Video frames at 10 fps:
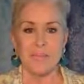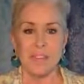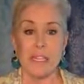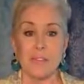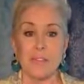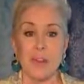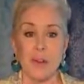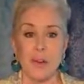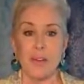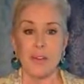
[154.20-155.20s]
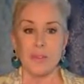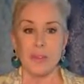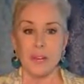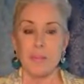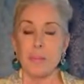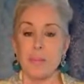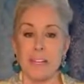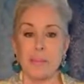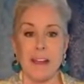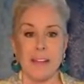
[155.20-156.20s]
and have shown our love for him in
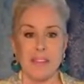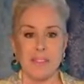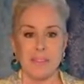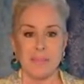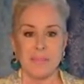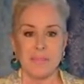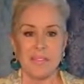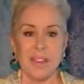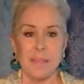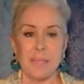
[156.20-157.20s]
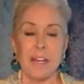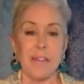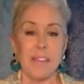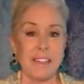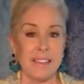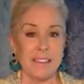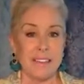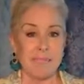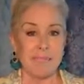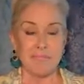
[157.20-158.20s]
many ways. But
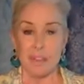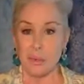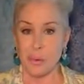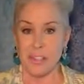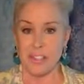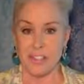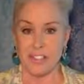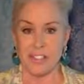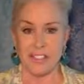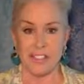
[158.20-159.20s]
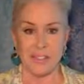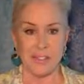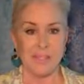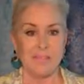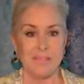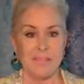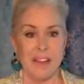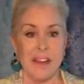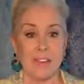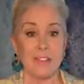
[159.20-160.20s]
evidently, according to Jesus,
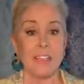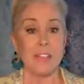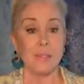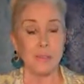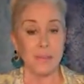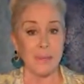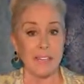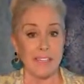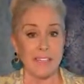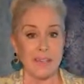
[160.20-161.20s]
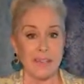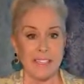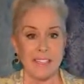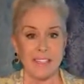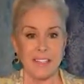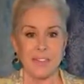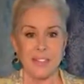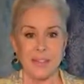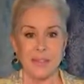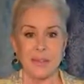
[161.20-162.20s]
actually doing what he's commanded us to
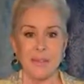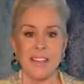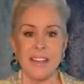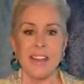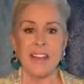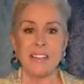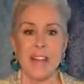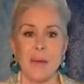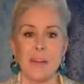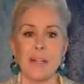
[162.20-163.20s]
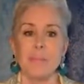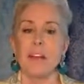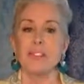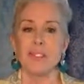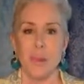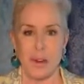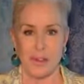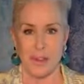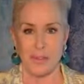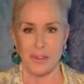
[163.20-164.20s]
do is how we can best show our
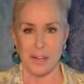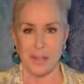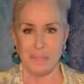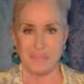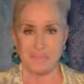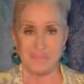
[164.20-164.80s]
love for him.